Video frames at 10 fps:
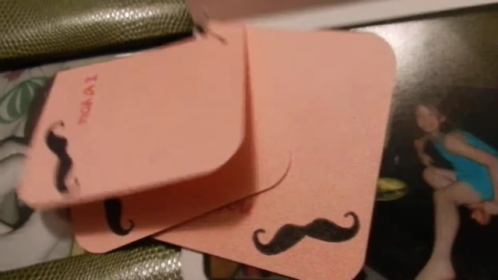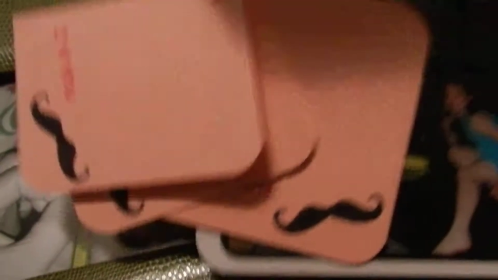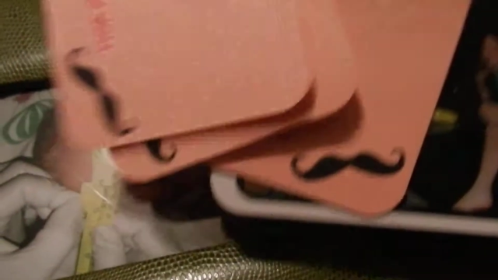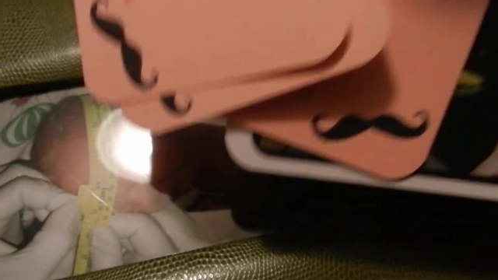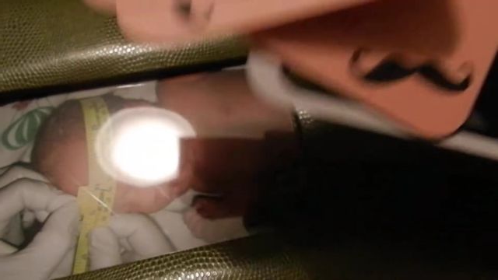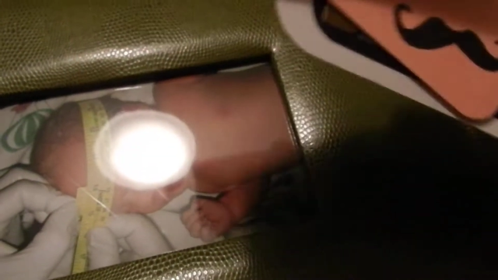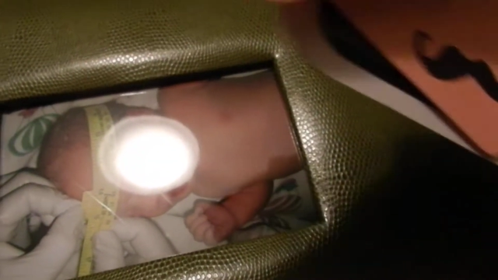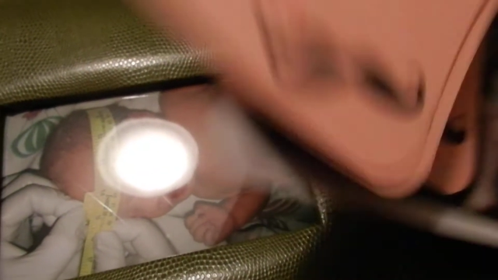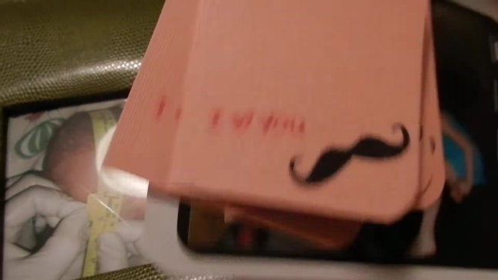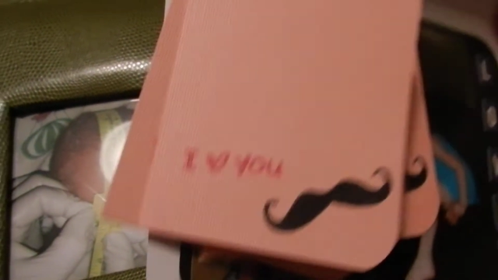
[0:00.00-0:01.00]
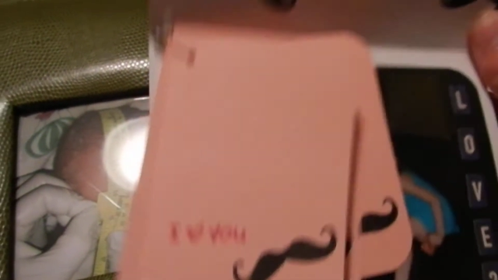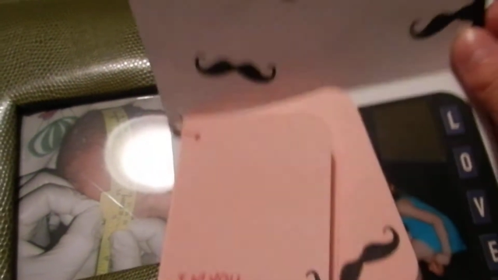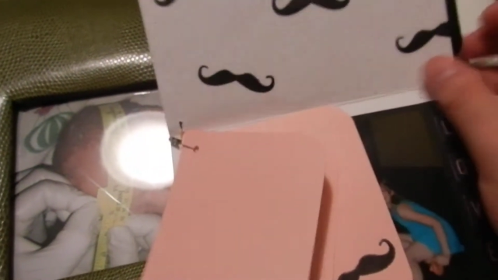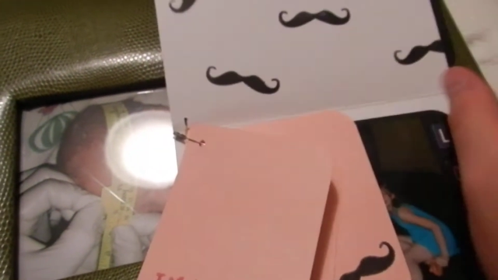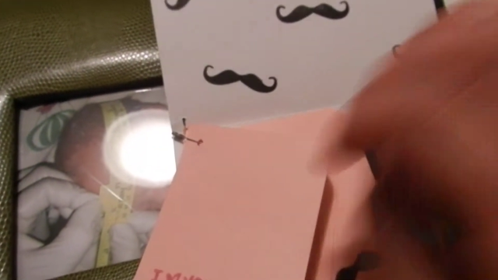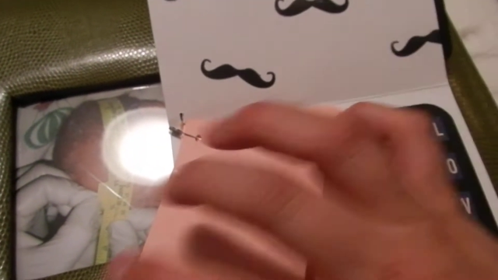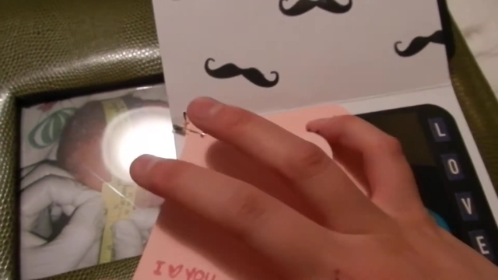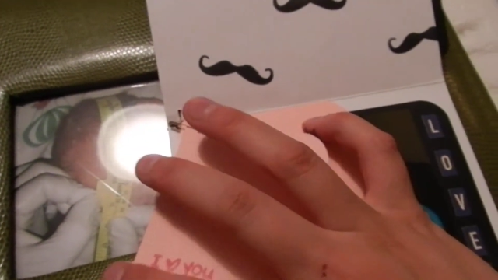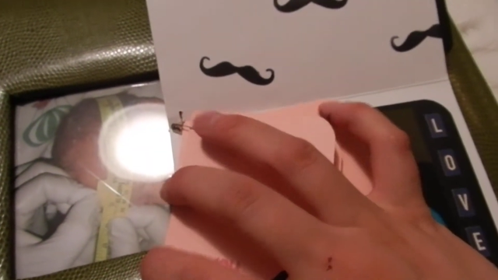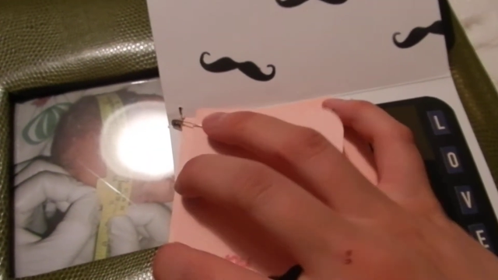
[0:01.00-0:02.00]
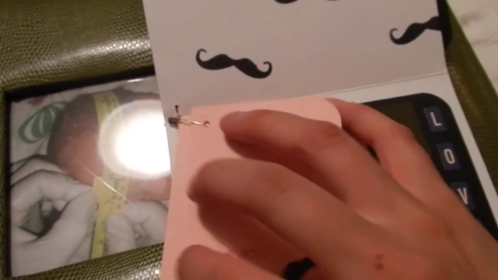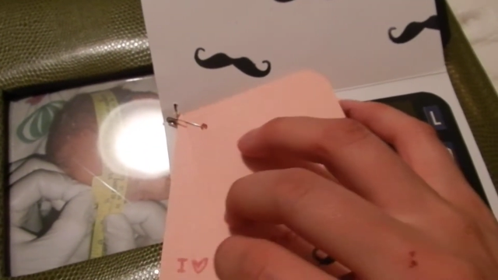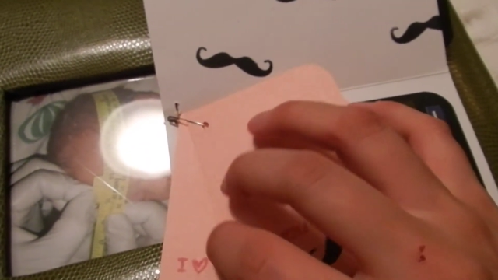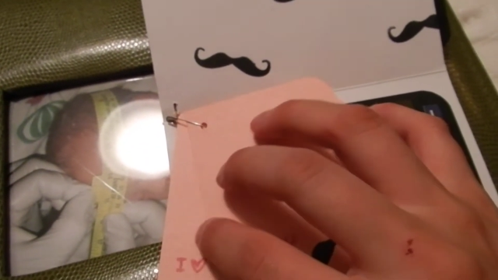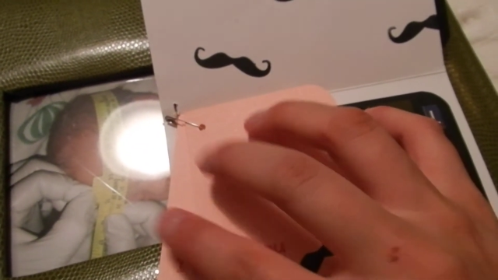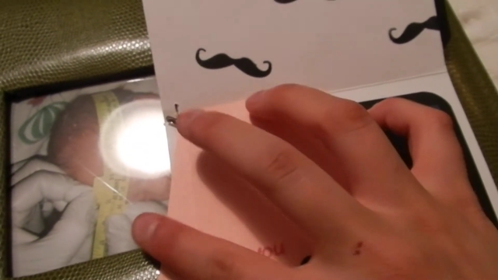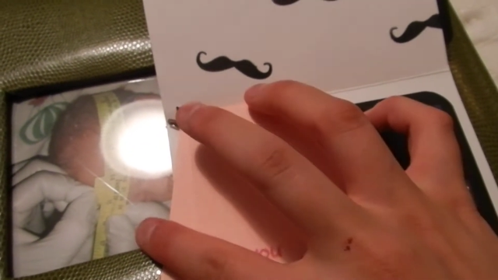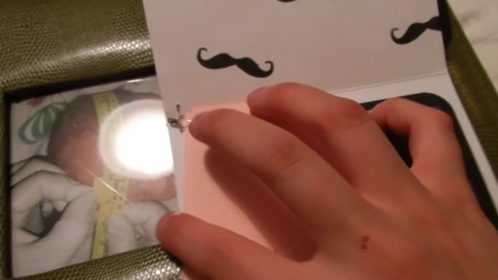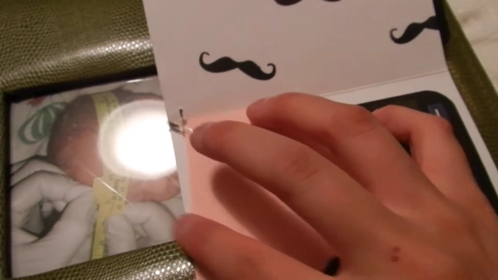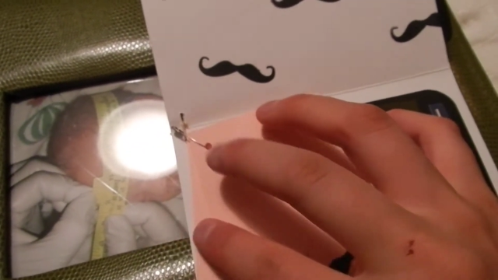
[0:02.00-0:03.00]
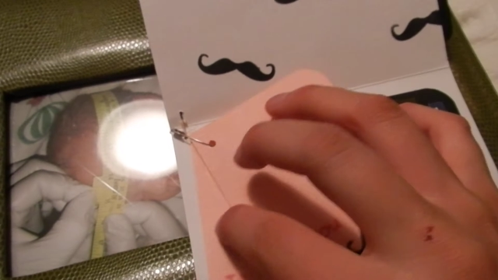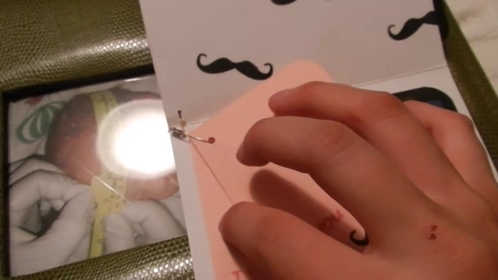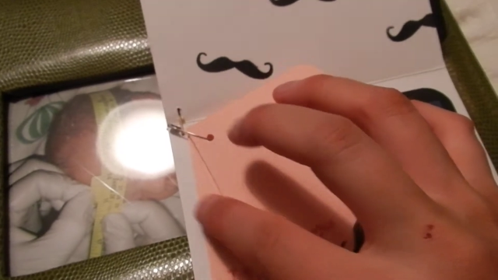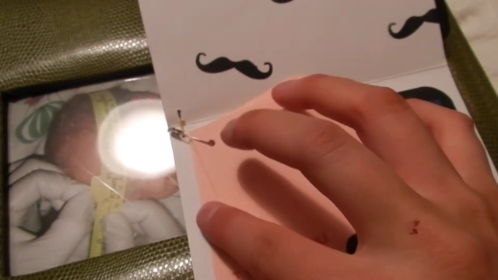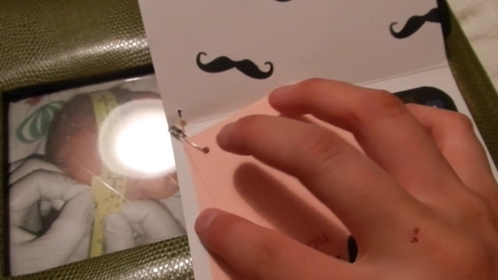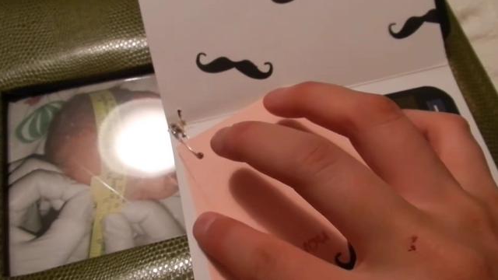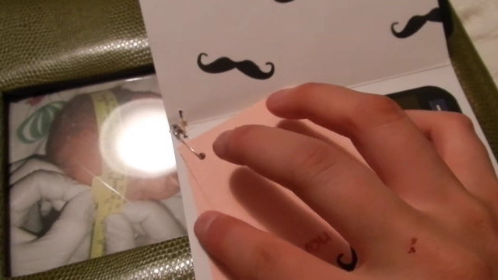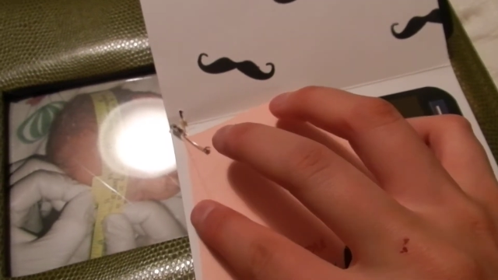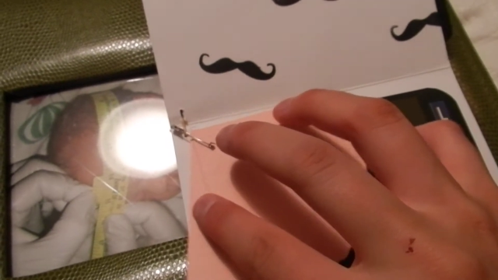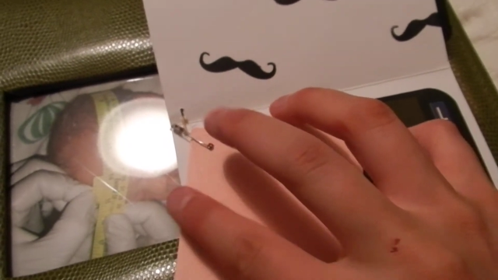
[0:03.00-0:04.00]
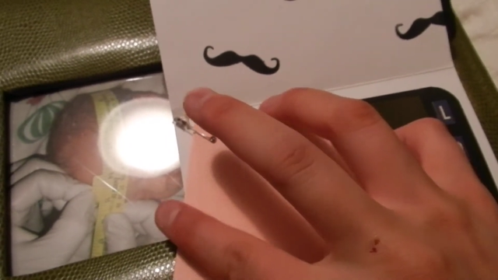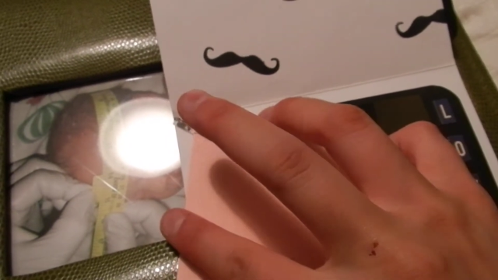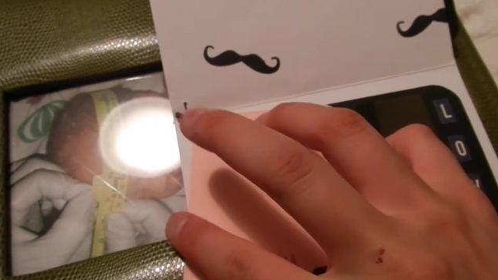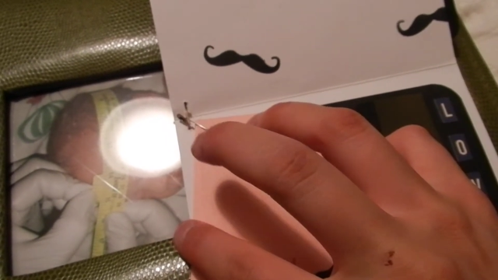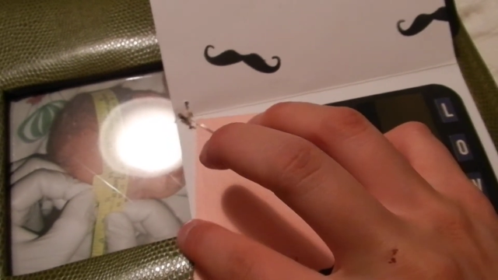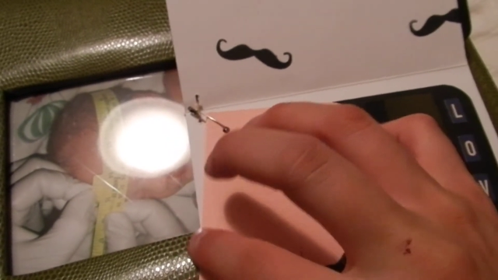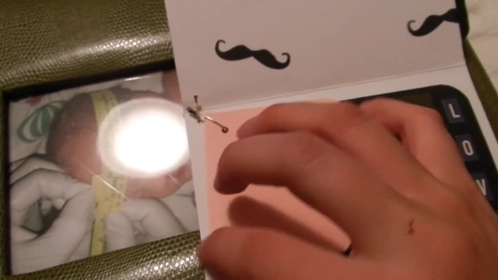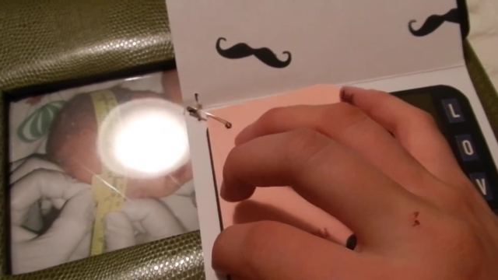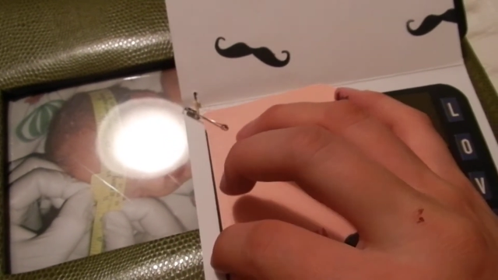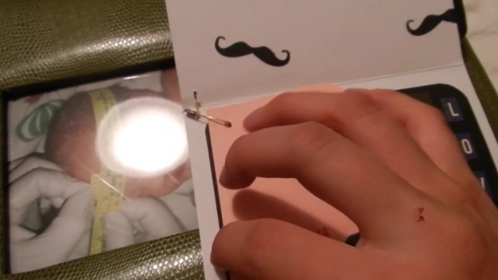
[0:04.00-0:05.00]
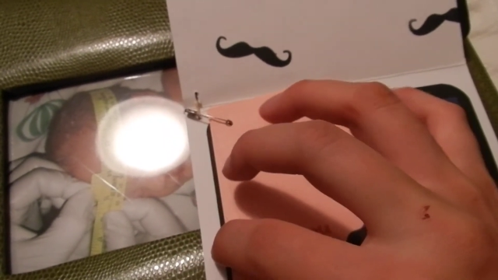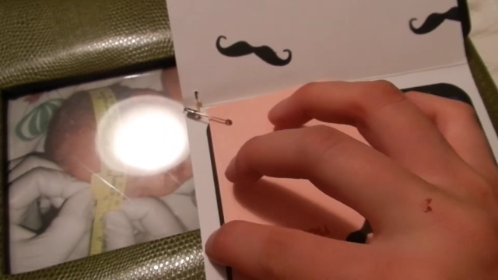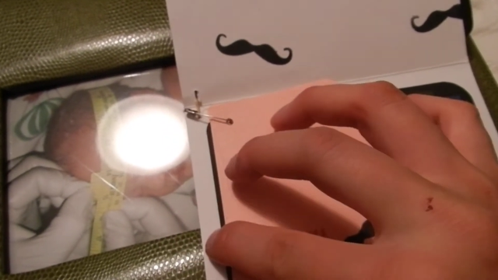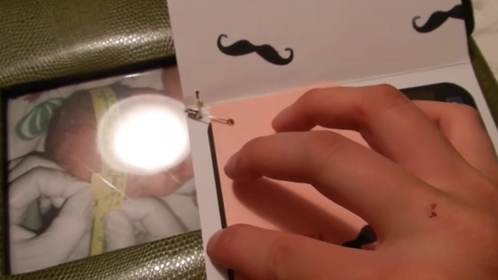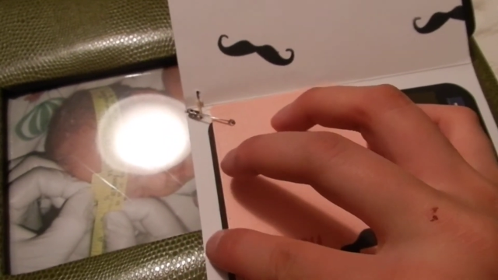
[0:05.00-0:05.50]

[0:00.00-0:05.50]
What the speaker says: (no speaker visible)